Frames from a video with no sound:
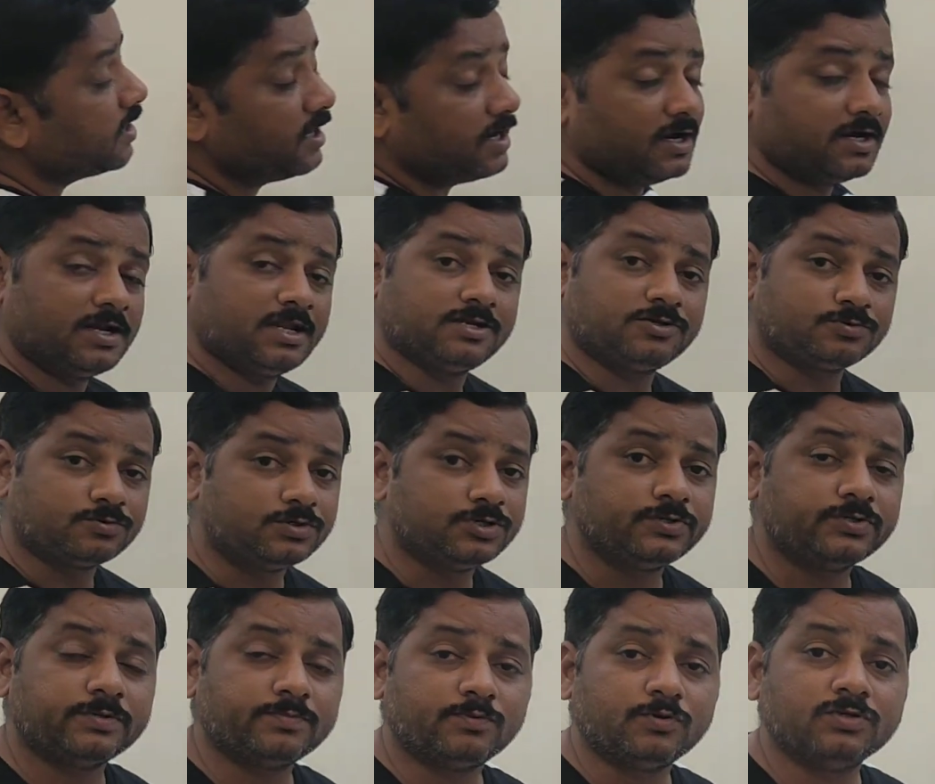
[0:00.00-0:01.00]
And I told
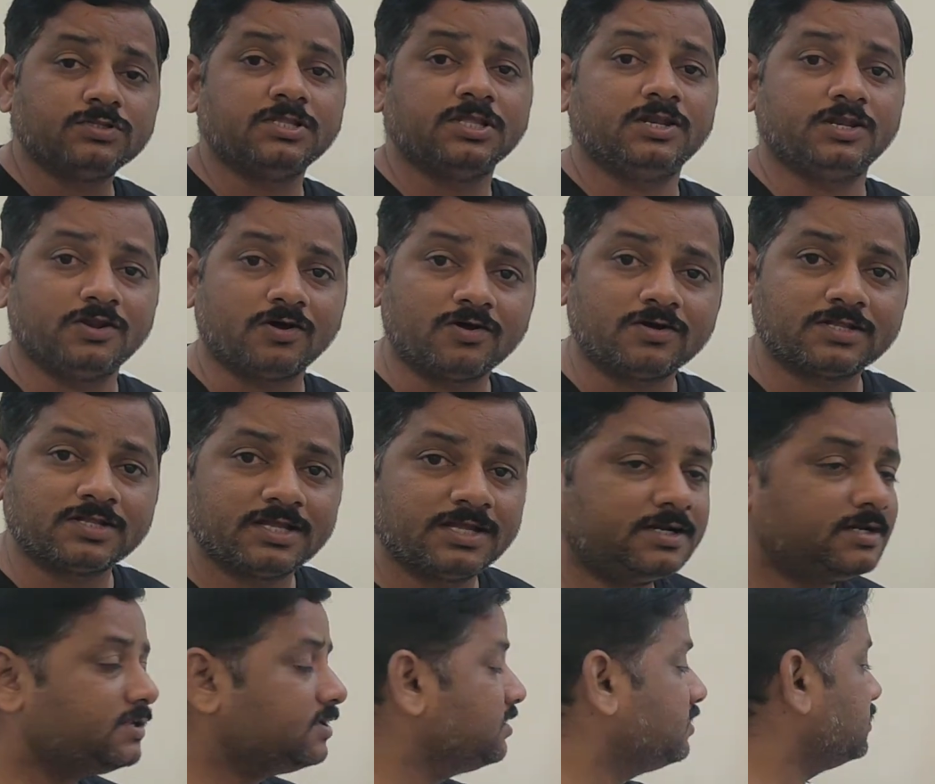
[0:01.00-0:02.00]
you about the NOT
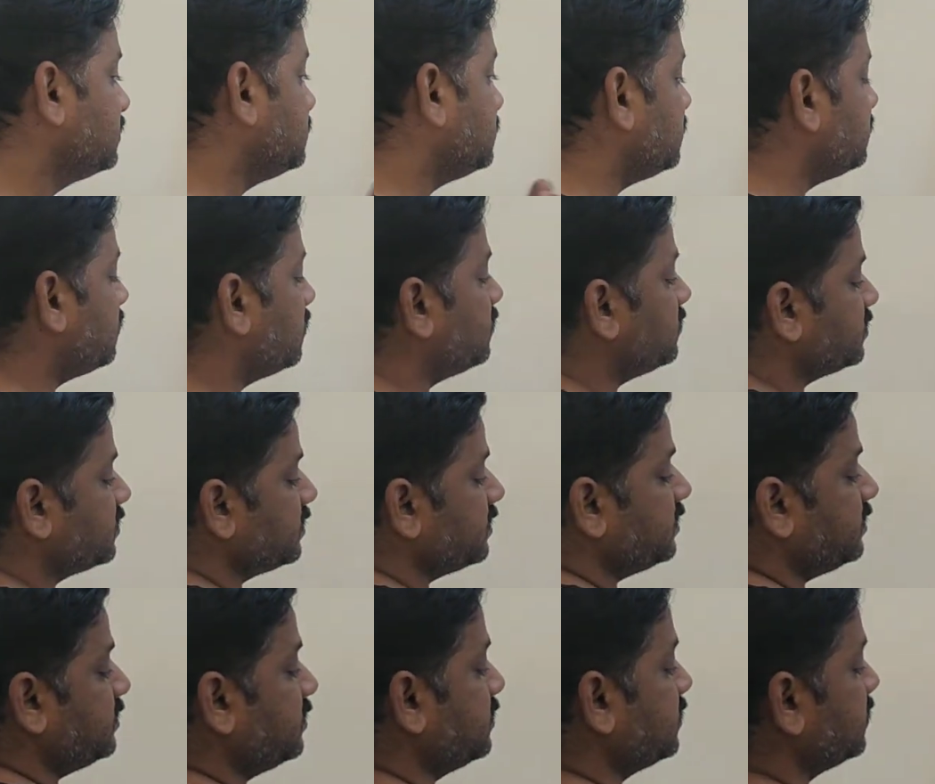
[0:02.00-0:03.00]
gate. The NOT
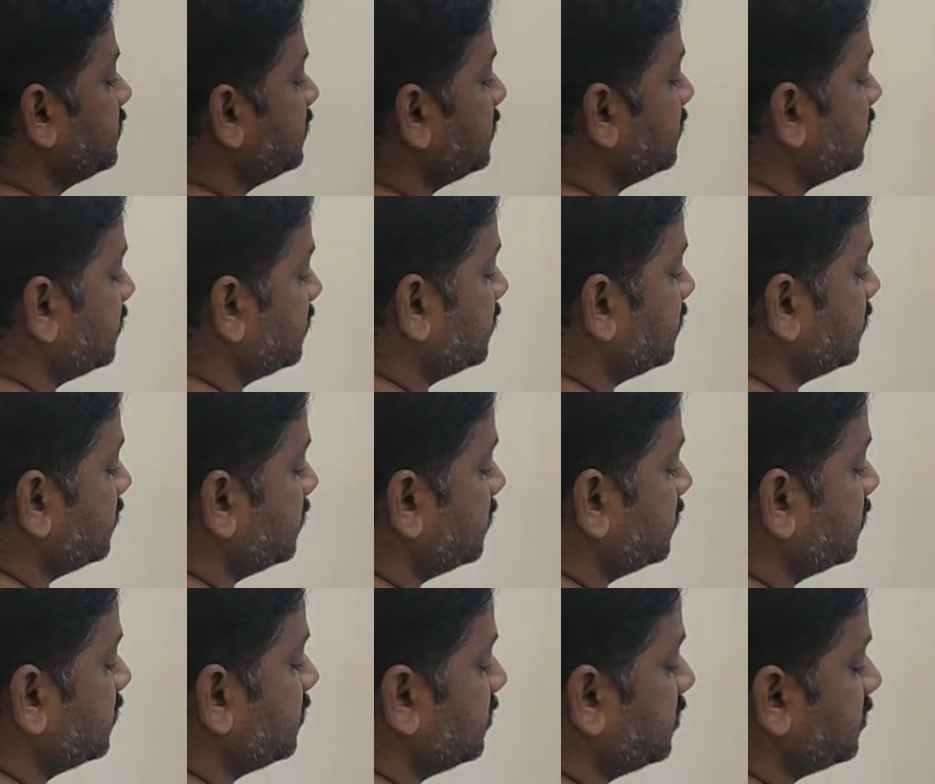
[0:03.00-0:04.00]
gate
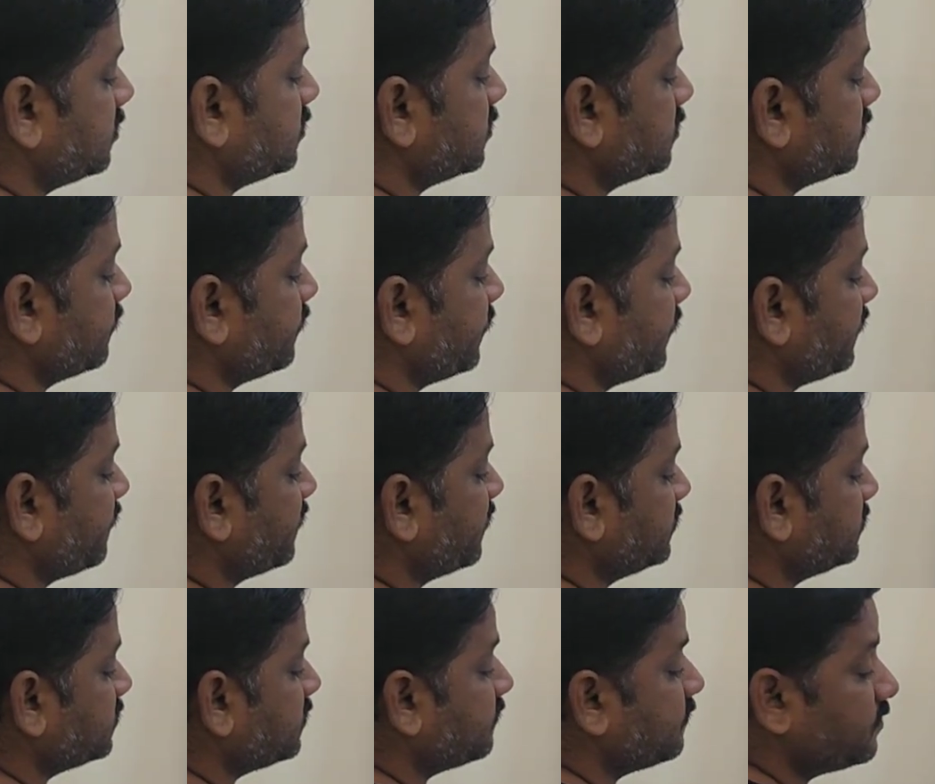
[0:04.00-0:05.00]
is, the
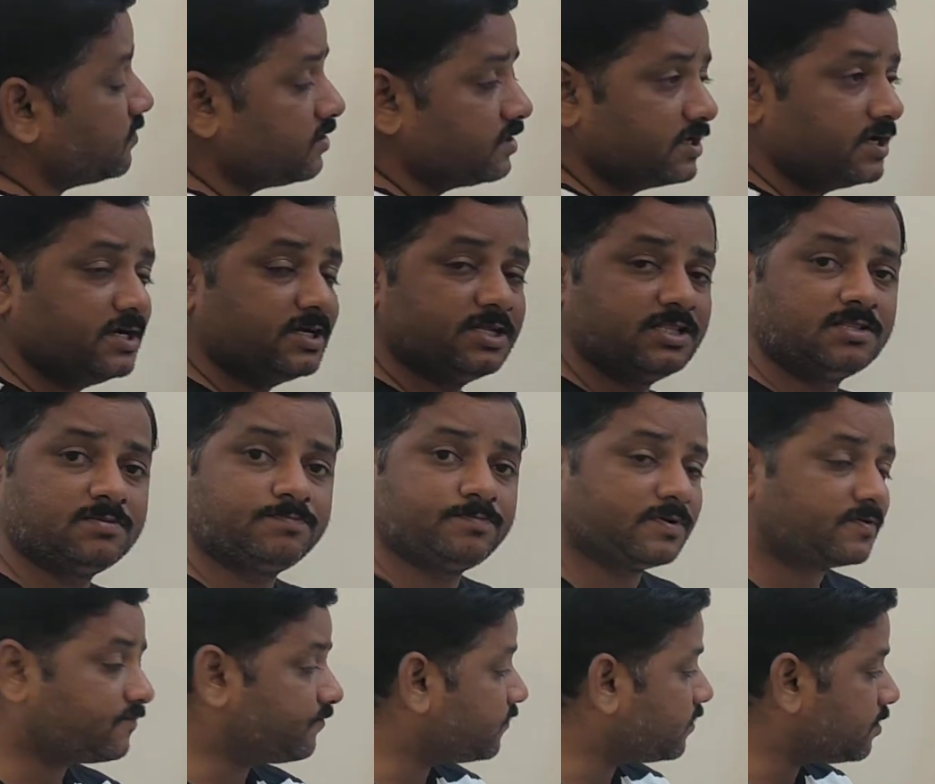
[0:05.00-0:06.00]
function of NOT gate is
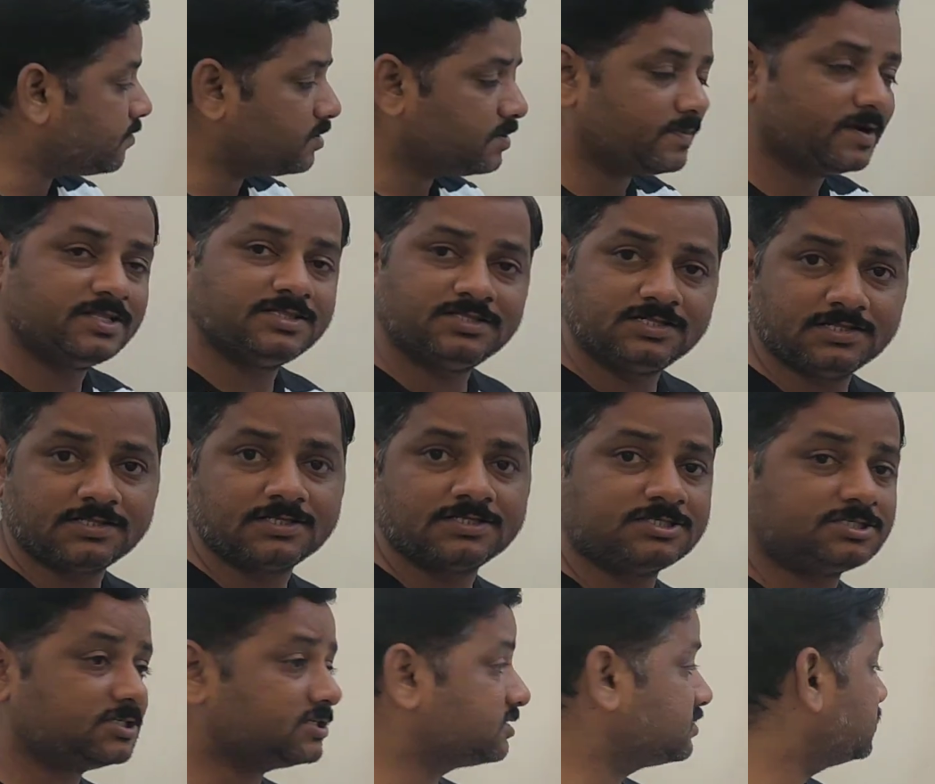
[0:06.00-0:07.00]
performed by this
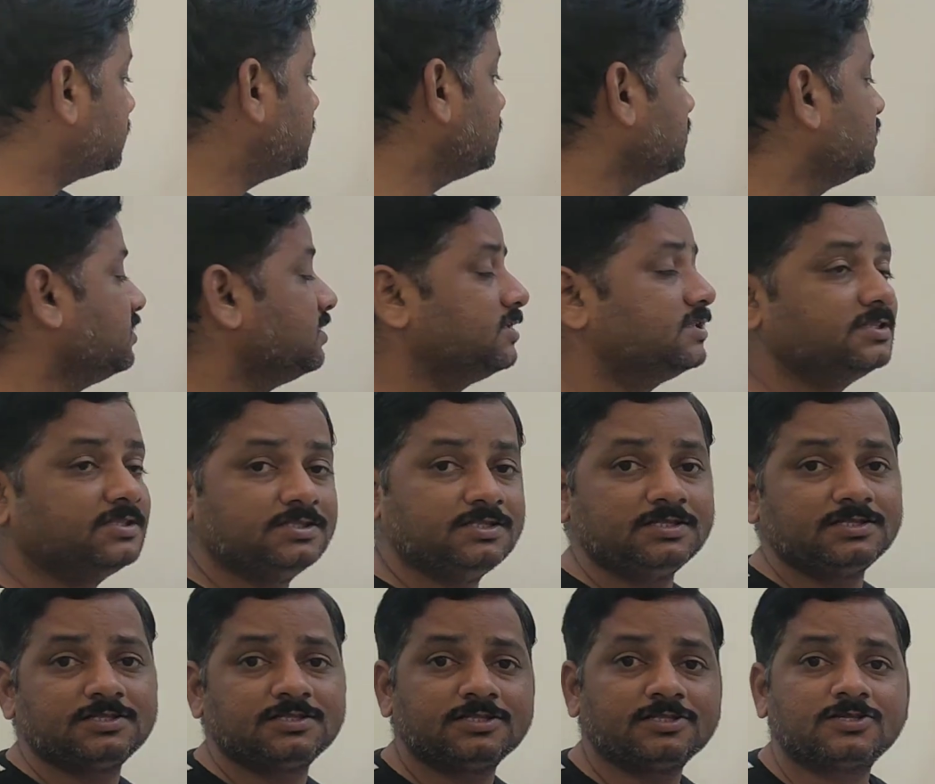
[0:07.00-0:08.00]
instruction.
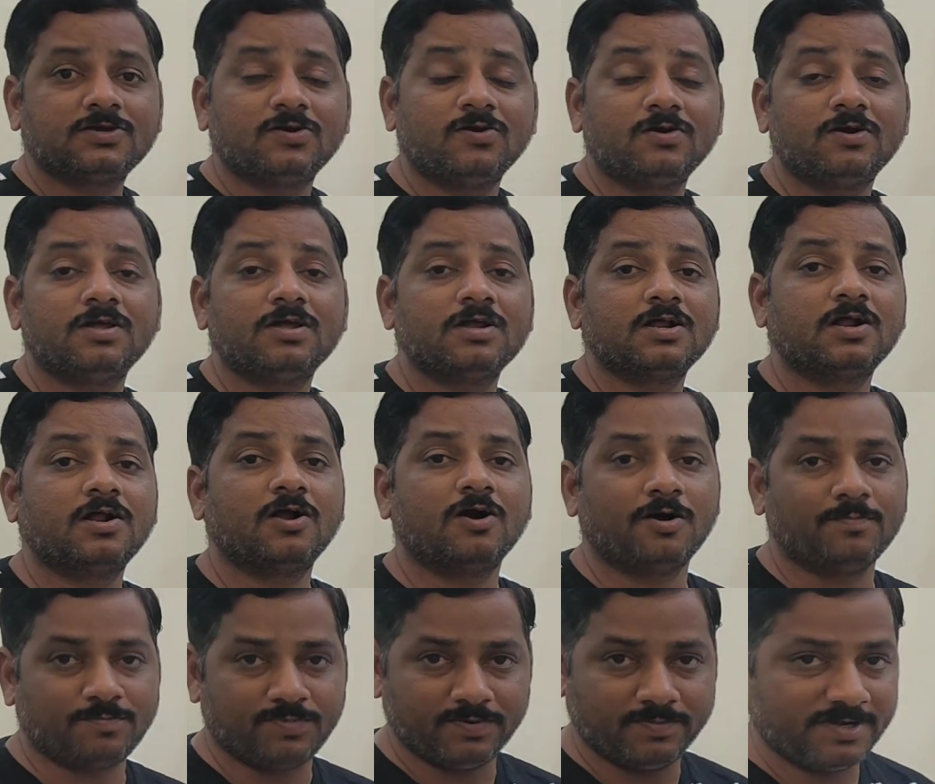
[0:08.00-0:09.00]
This is called
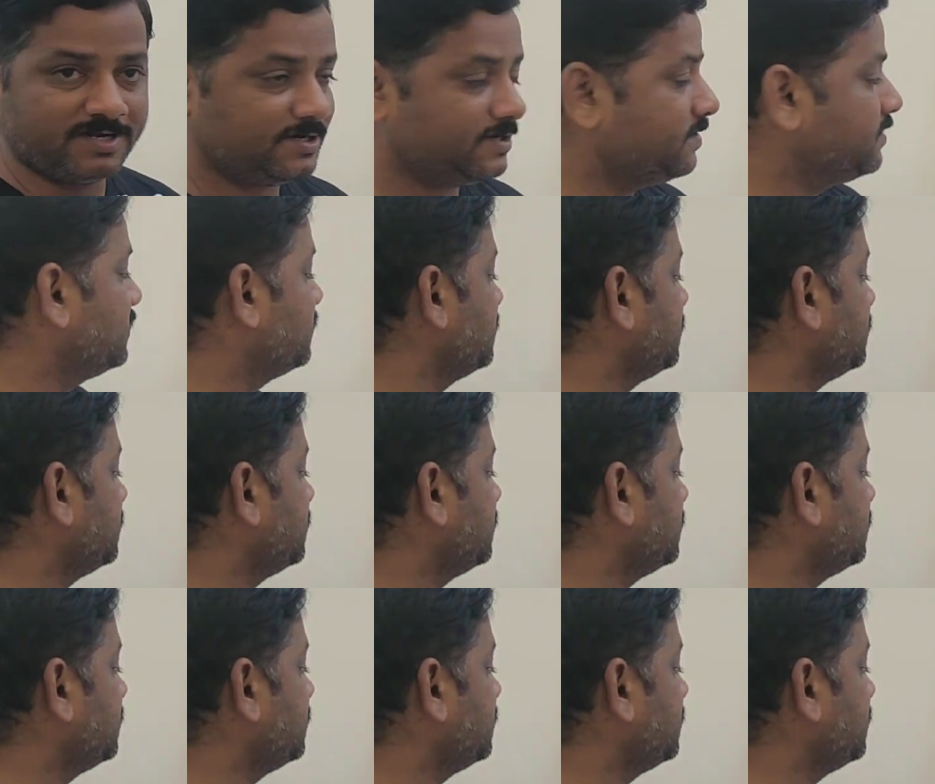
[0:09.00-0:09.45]
complement.